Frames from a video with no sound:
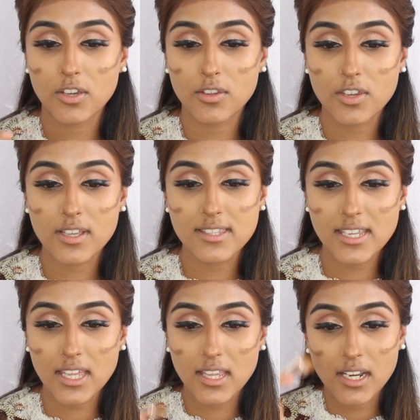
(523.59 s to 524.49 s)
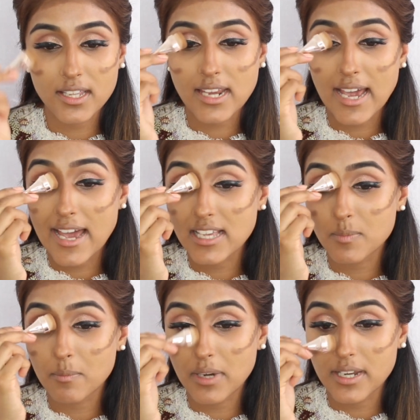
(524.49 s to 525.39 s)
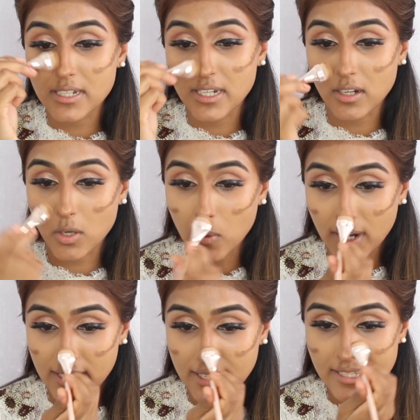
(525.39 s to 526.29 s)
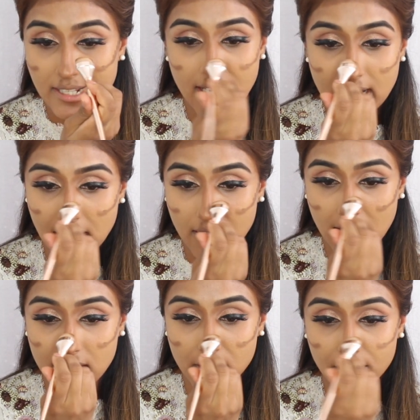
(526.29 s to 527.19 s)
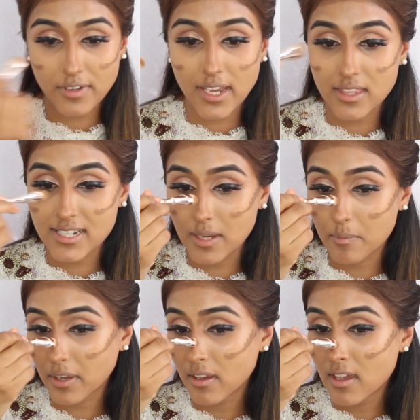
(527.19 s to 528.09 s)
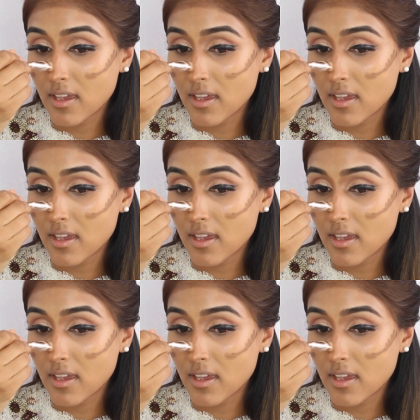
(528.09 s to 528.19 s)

you can see that the line has been blended in quite nicely, and then don't forget the tip